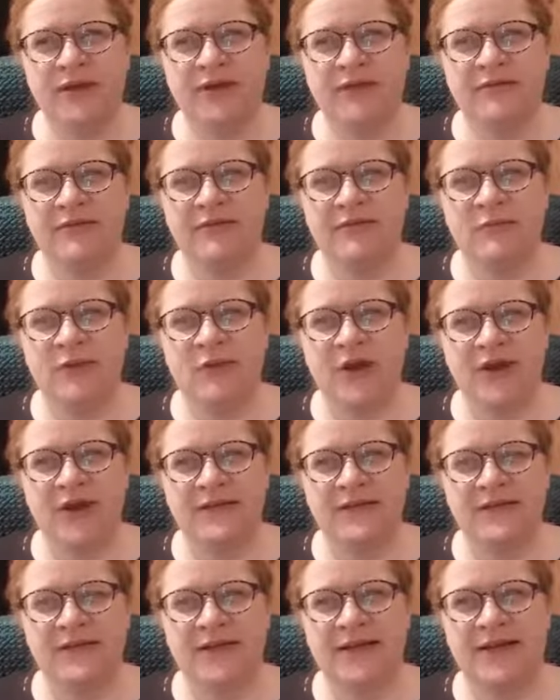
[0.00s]

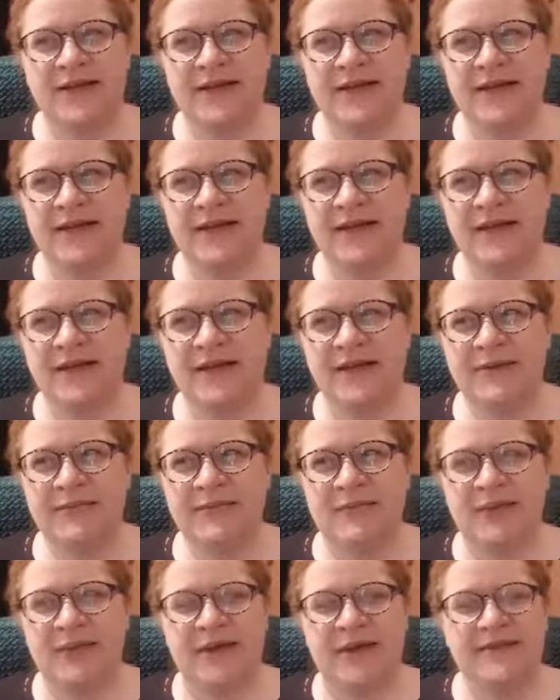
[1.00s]
surprisingly
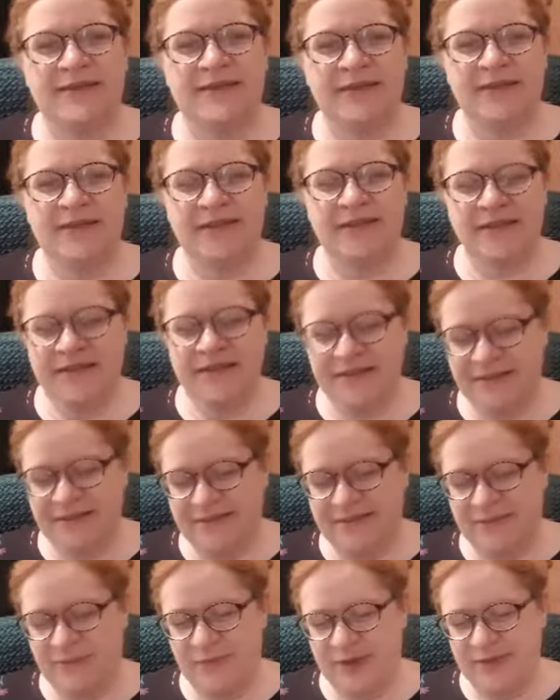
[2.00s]
better than
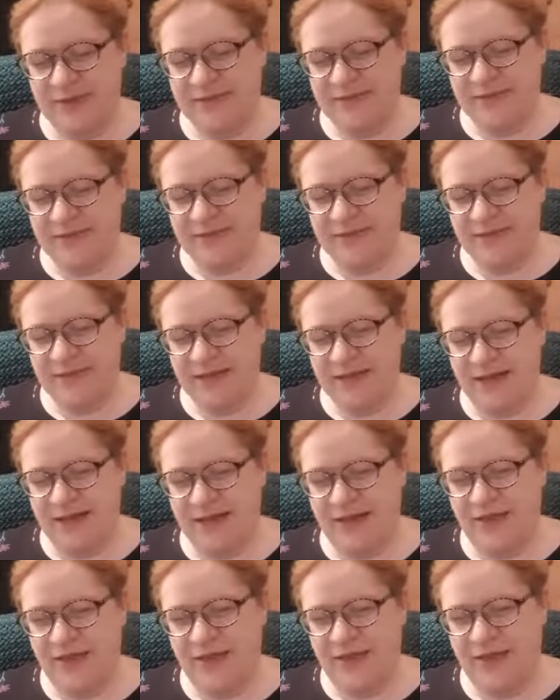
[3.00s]
anticipated
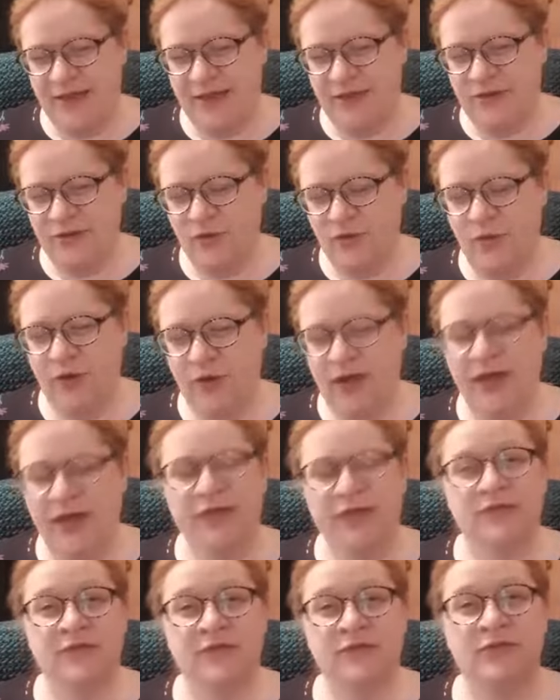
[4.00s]
and that your
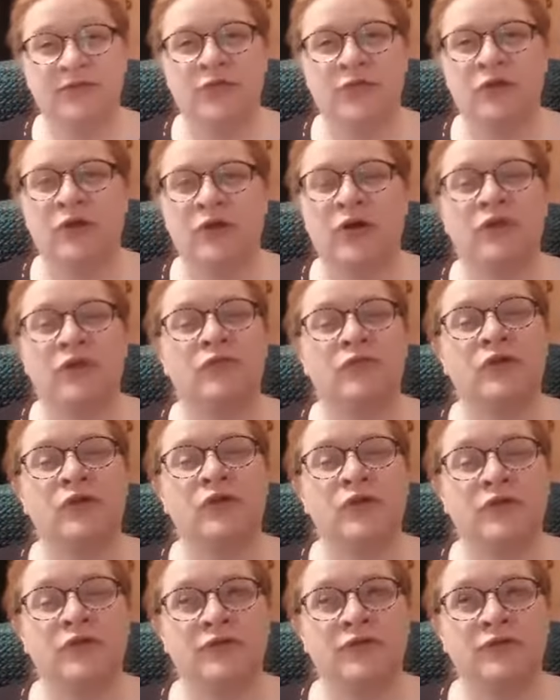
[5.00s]
weekend is full of
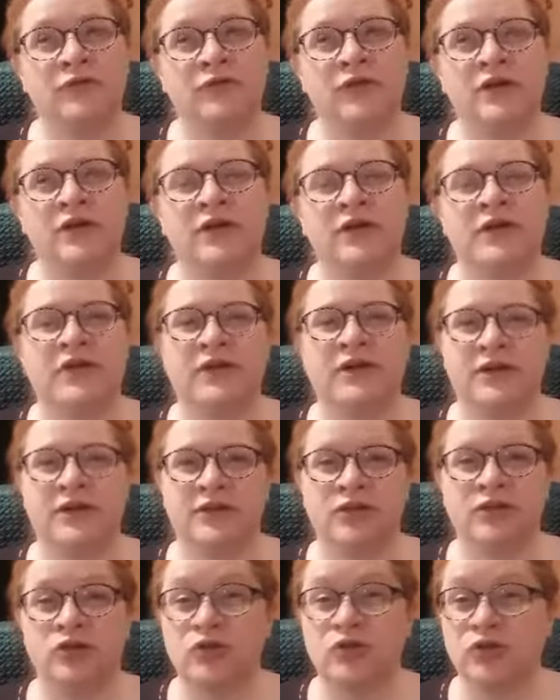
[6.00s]
love
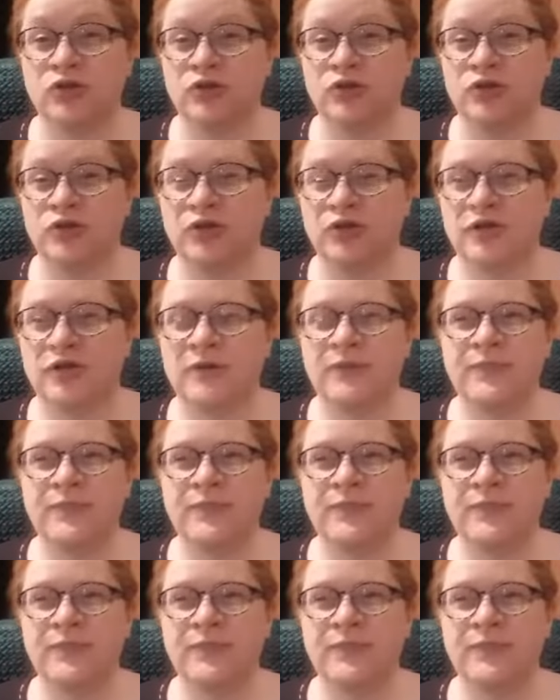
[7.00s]
and joy